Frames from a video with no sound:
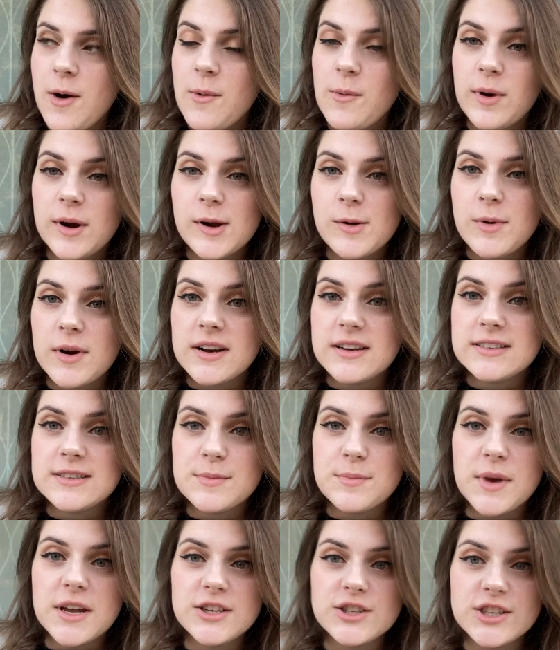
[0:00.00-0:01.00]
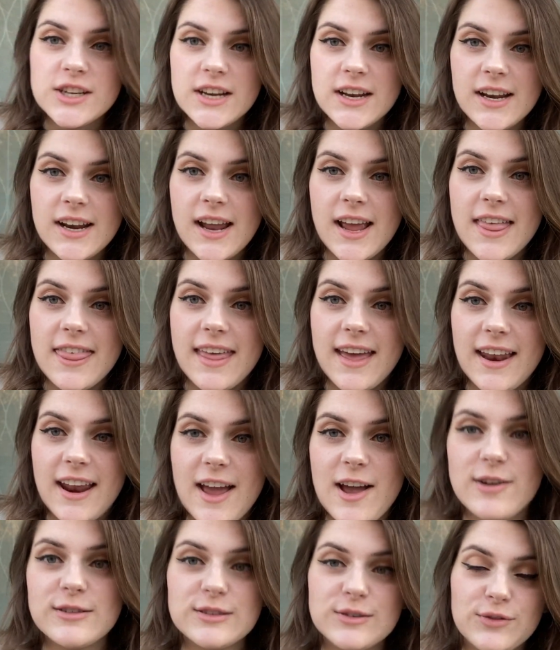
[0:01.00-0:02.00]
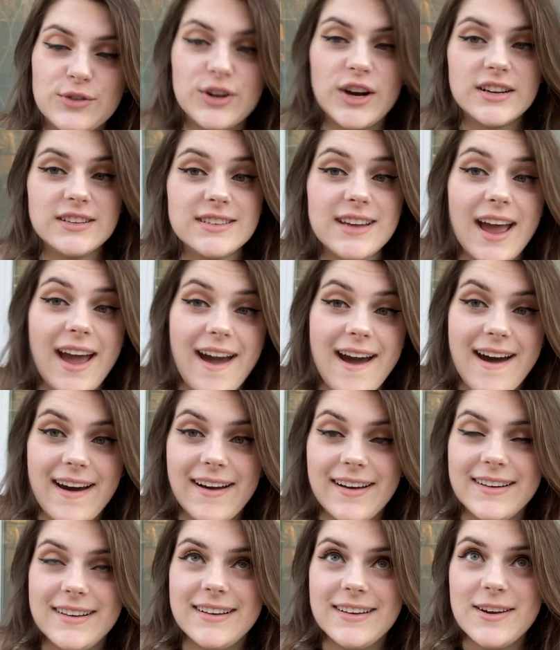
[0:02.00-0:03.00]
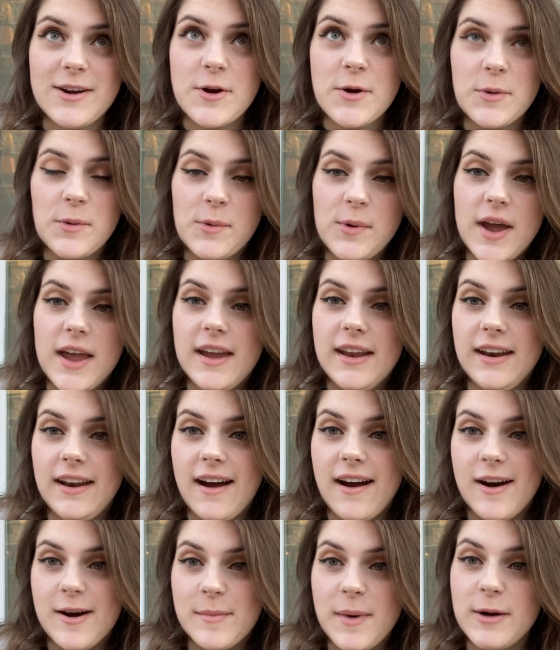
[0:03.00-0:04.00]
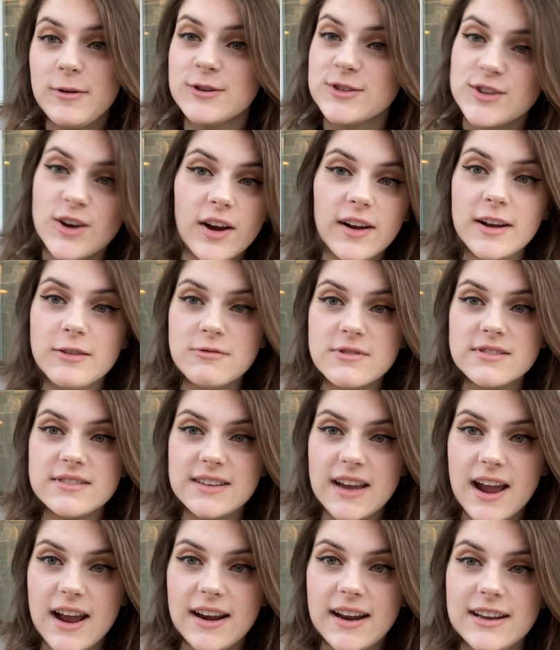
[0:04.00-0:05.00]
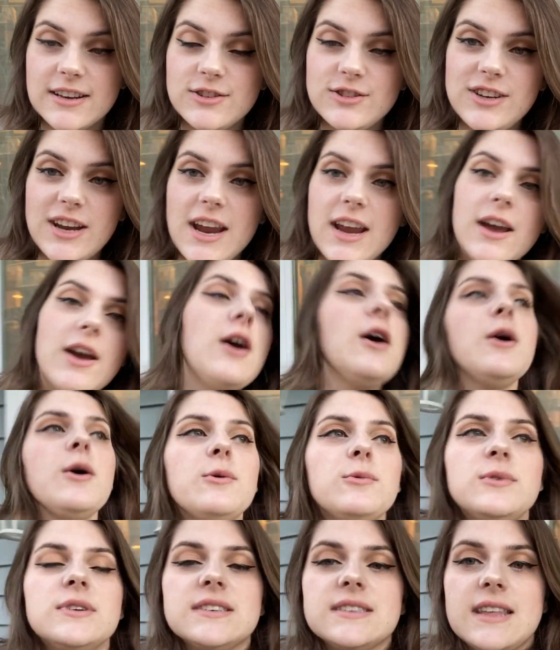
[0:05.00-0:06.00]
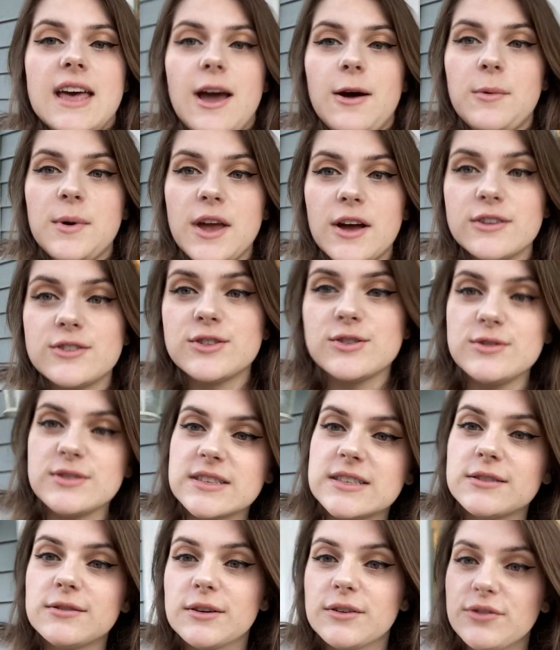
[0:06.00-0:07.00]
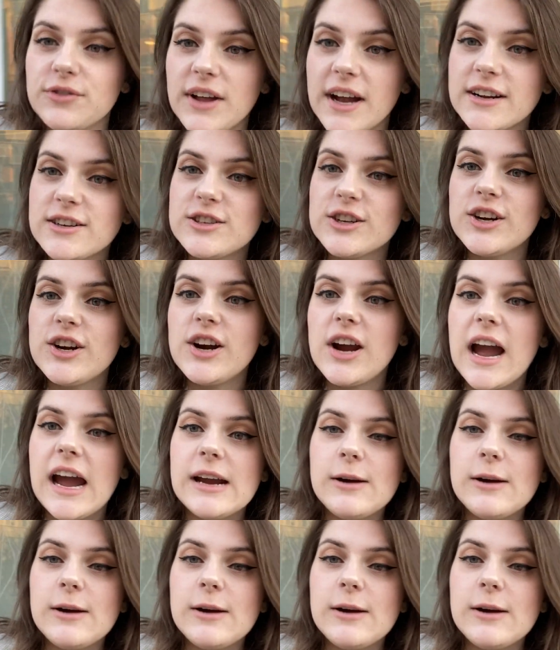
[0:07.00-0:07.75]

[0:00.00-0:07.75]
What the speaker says: What I wanted to mention that I also forgot to add when I was talking with Dan and Jake was that we also used a reflector. I